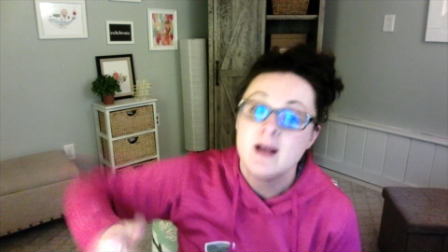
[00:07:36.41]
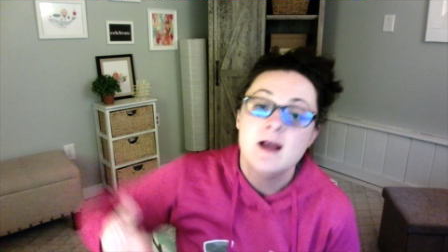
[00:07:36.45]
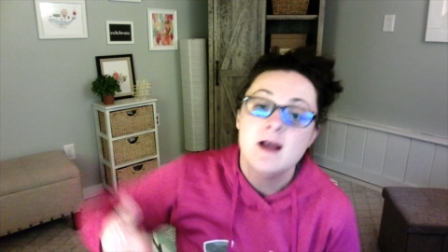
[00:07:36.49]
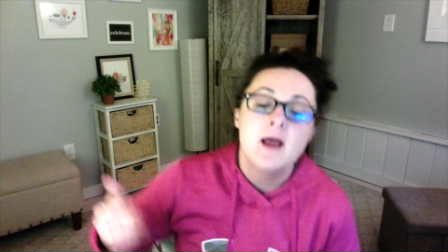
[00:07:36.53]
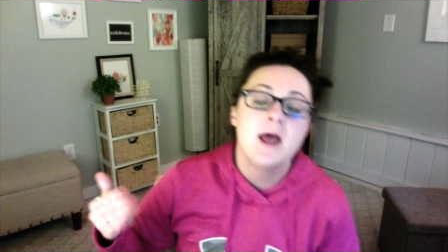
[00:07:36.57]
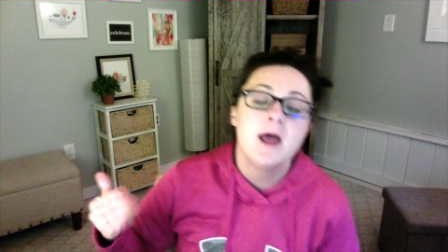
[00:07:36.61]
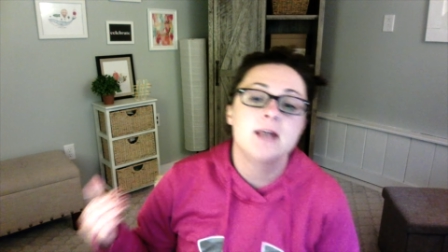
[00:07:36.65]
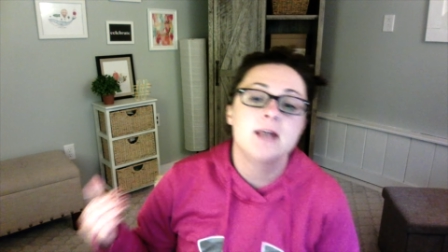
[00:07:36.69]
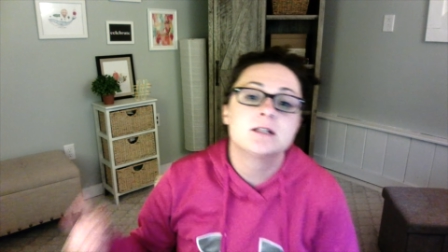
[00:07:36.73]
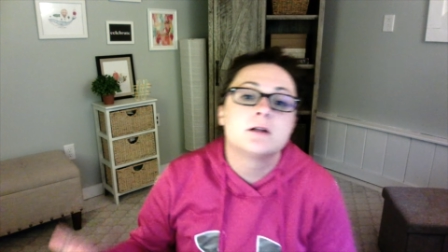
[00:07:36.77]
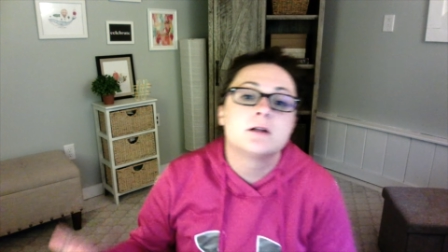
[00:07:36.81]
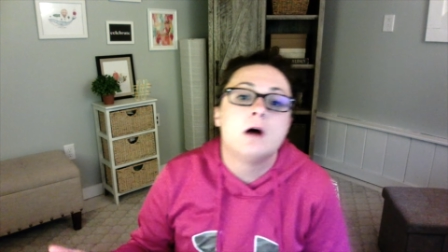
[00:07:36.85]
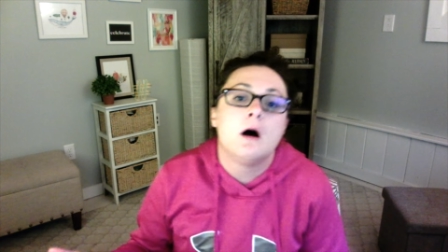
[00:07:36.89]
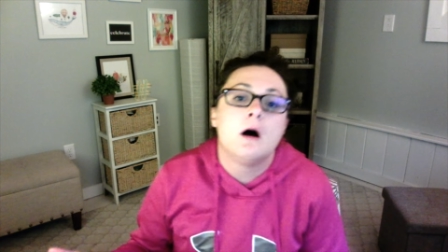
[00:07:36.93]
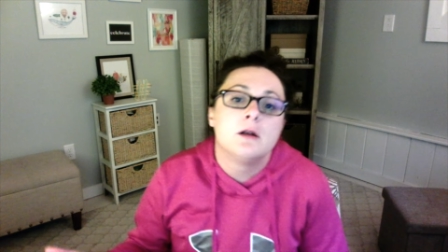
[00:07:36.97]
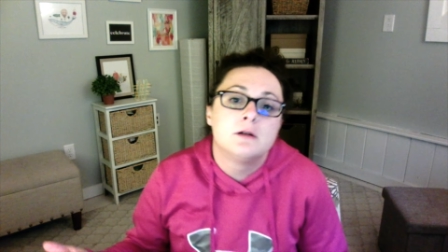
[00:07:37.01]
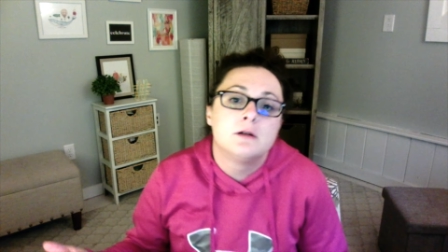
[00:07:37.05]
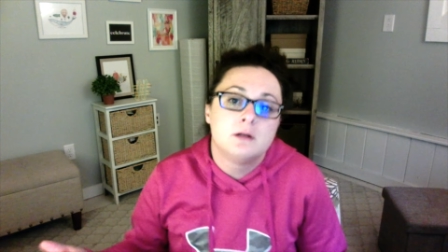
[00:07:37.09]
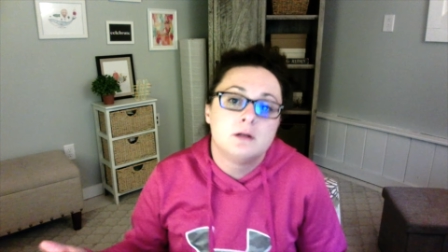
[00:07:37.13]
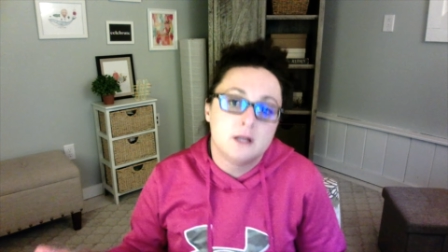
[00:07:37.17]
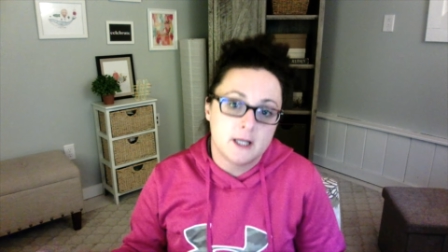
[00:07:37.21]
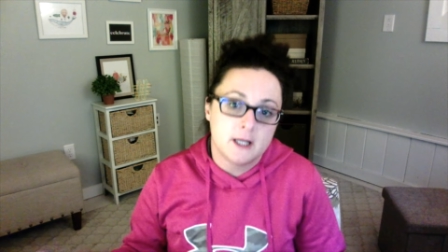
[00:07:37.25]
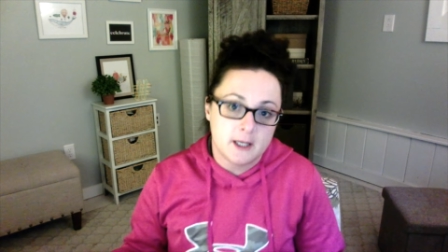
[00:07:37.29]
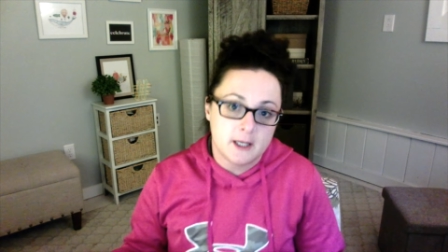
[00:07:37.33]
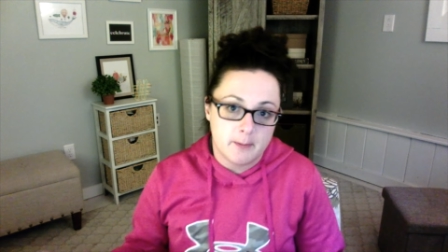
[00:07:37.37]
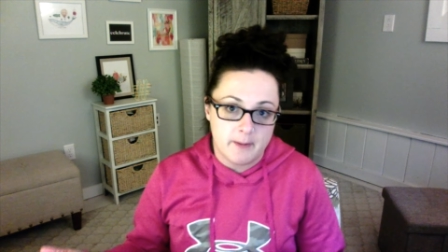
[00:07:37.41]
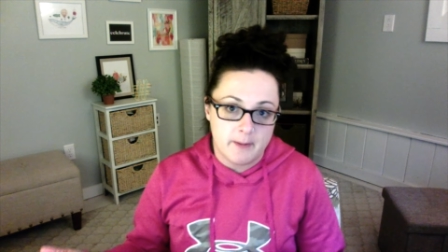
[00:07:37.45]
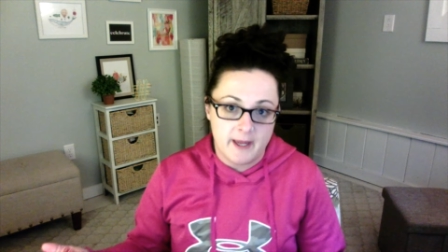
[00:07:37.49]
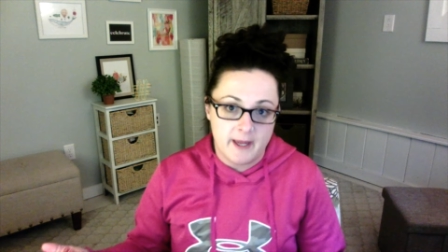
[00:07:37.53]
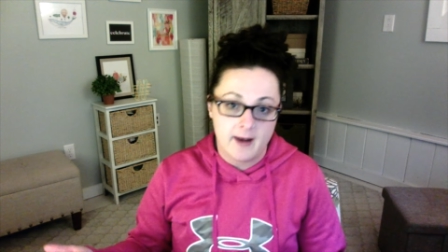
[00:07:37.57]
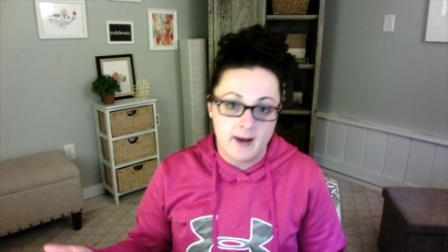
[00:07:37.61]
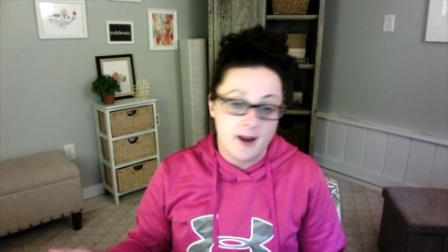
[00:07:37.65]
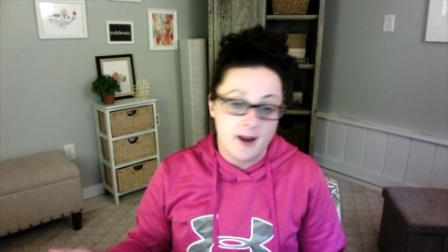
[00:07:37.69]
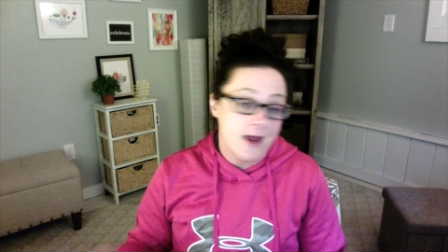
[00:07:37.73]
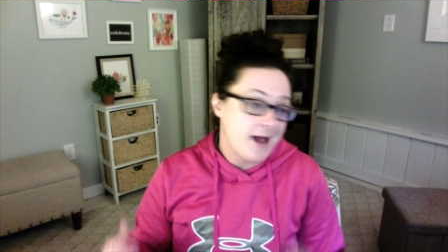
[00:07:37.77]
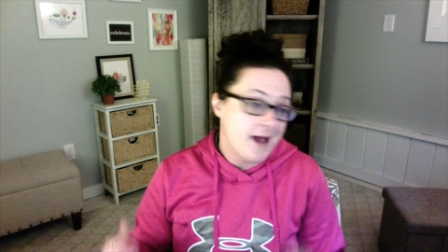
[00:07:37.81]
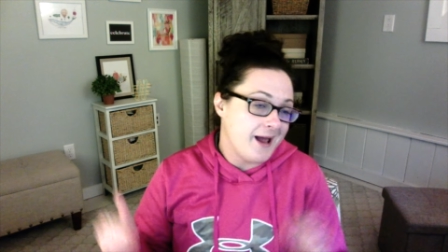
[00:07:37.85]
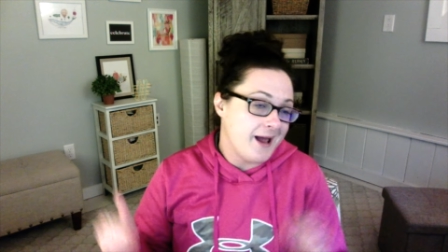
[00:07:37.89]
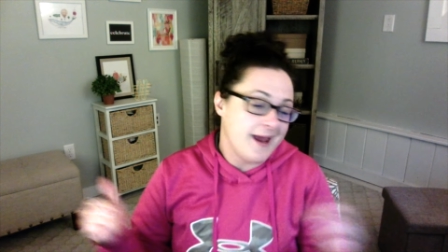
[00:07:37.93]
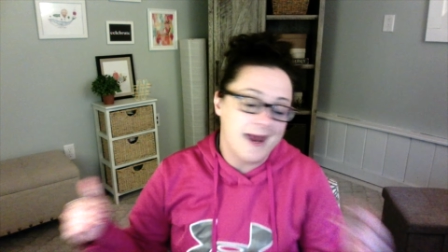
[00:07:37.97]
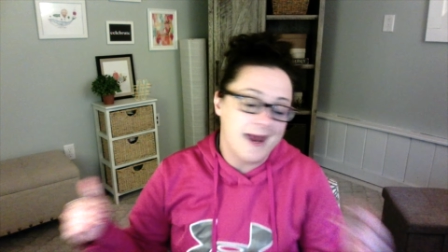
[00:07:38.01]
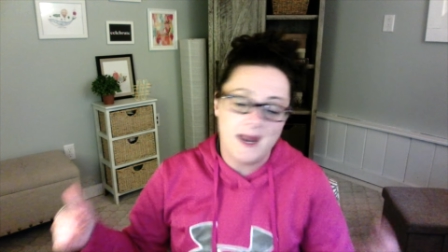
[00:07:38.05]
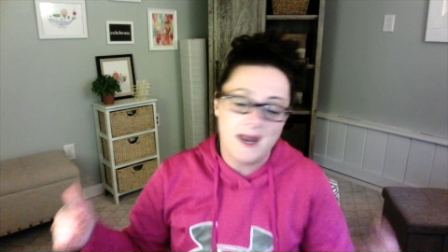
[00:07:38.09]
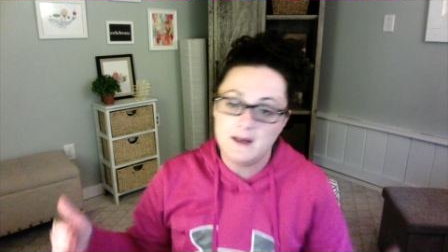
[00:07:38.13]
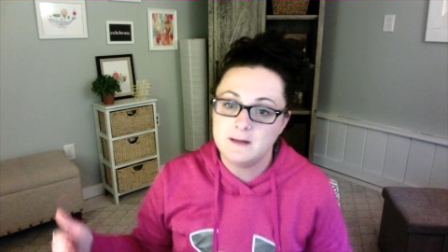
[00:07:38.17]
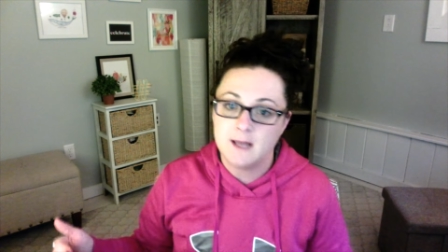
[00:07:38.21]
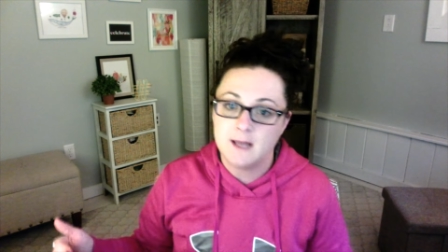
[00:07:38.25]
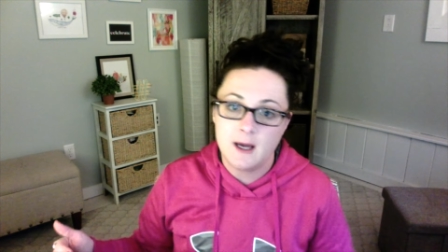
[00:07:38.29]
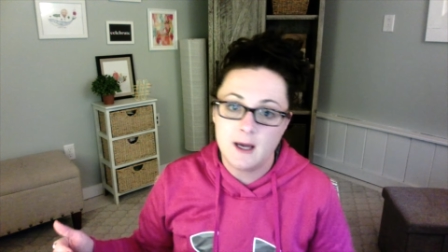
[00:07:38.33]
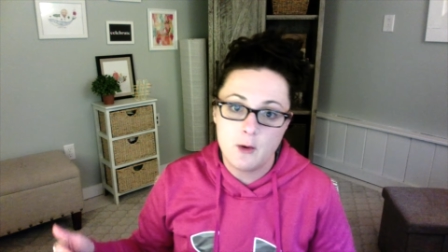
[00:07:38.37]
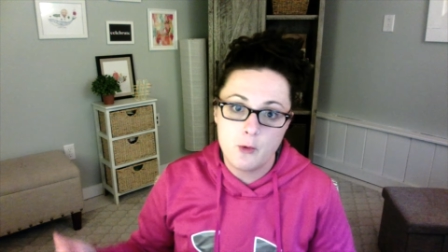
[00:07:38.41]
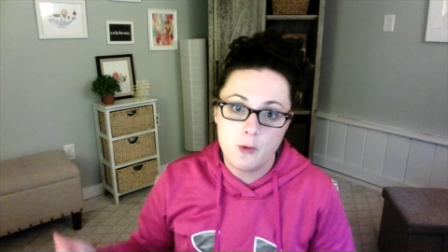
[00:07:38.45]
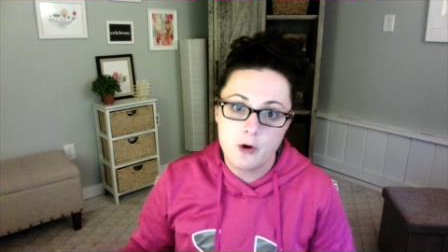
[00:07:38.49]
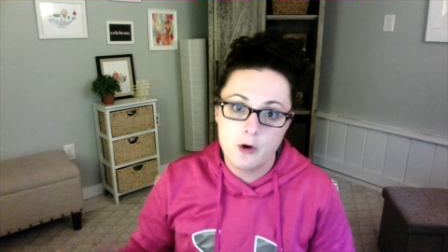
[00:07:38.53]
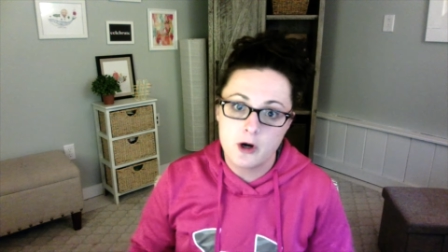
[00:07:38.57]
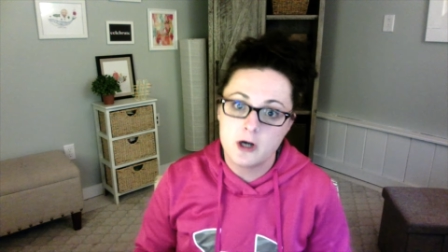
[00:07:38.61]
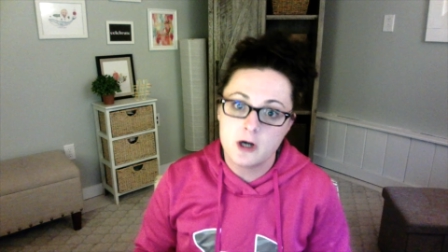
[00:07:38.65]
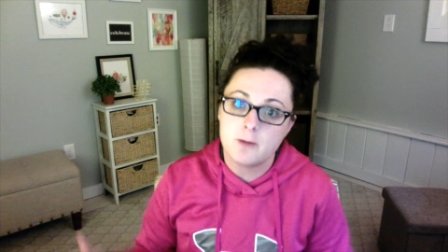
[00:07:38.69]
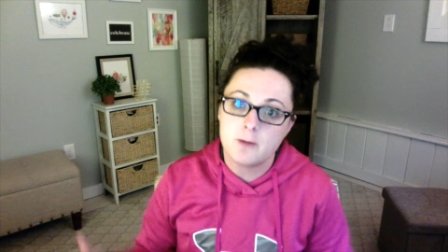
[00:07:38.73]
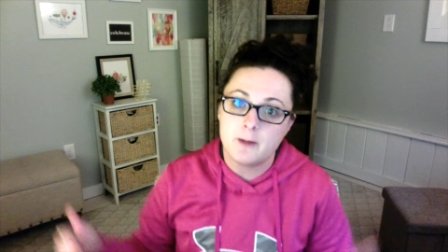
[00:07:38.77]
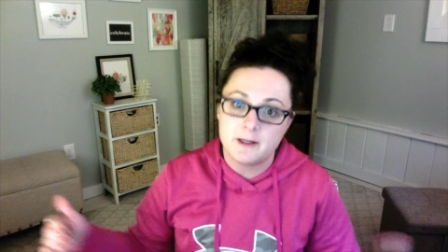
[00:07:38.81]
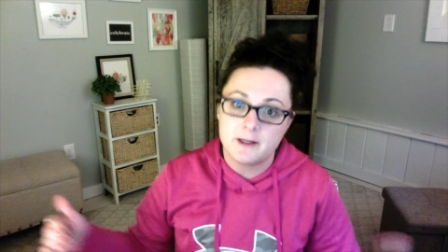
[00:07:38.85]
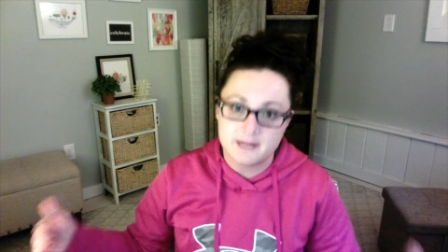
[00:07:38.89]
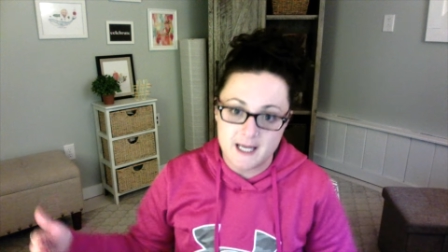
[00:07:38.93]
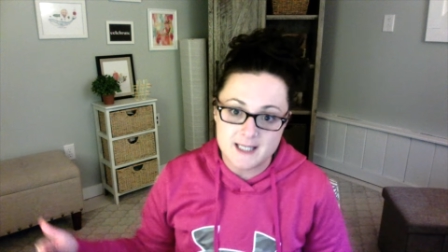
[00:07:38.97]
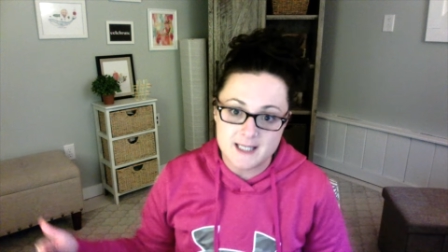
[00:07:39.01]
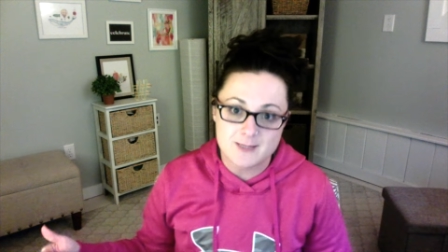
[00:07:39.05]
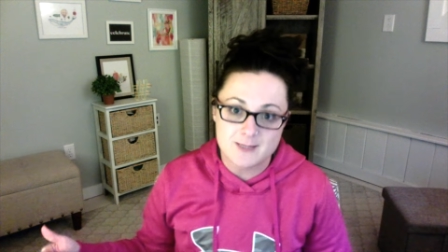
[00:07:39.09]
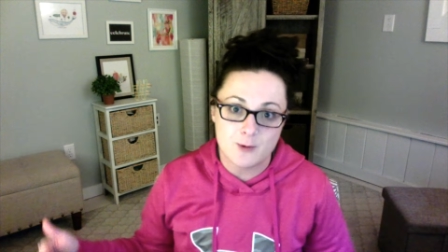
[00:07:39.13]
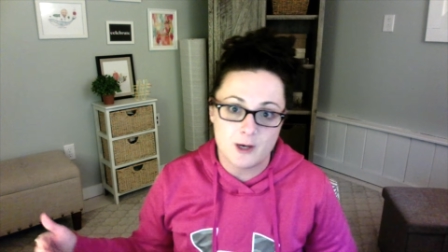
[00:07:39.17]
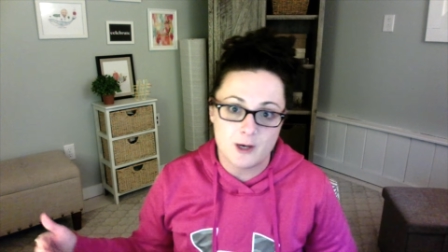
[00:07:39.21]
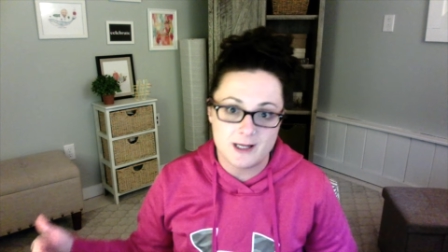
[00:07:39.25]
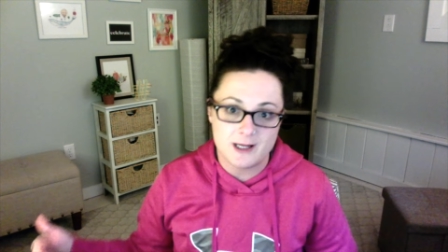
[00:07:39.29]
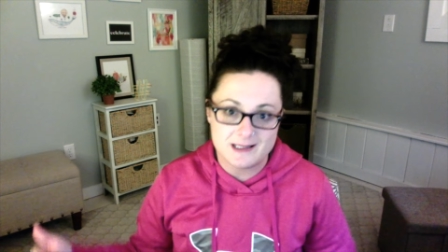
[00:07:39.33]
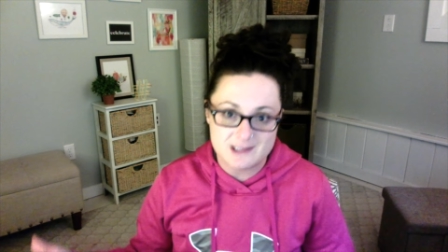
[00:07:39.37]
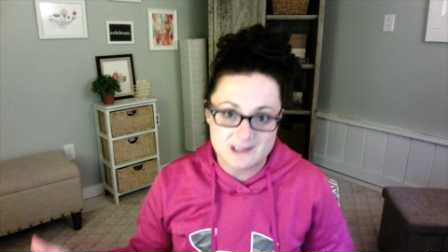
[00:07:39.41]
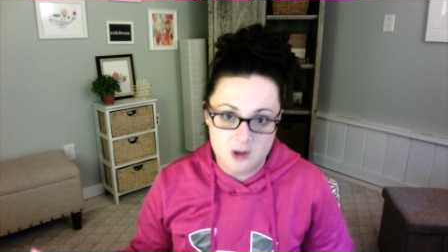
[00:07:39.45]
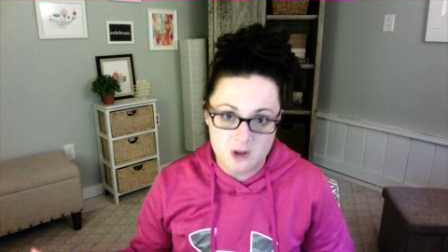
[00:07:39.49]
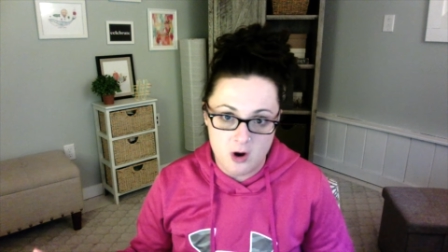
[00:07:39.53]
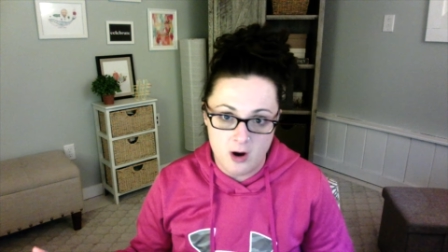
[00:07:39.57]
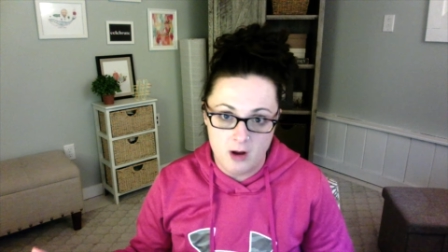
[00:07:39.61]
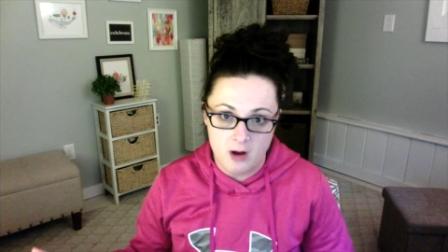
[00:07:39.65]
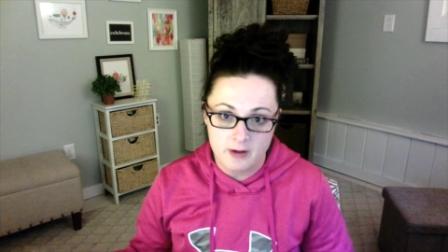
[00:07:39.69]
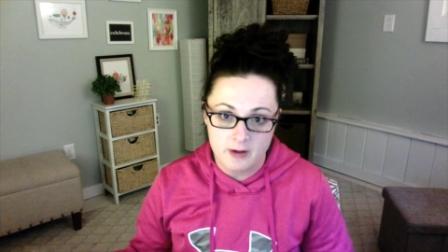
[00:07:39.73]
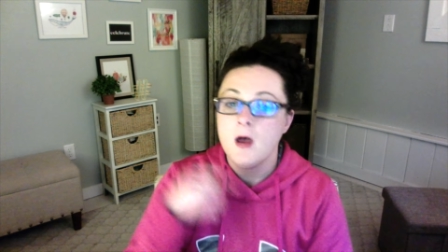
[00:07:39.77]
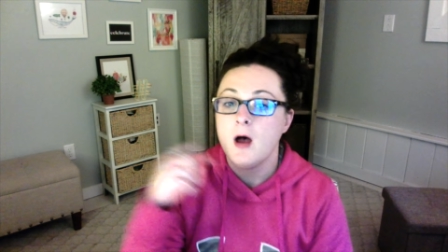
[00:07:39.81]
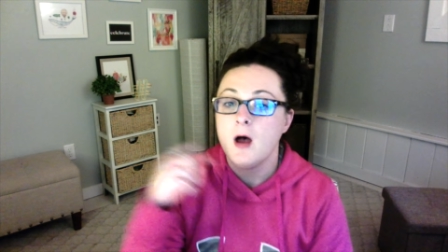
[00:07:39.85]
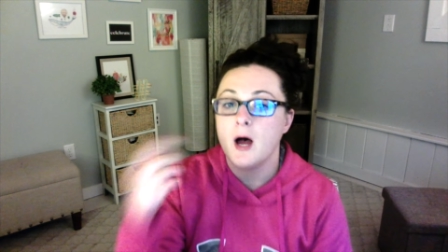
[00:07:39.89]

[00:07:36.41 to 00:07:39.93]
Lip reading: It's called clickbait. I hate that word, but that's what it's called.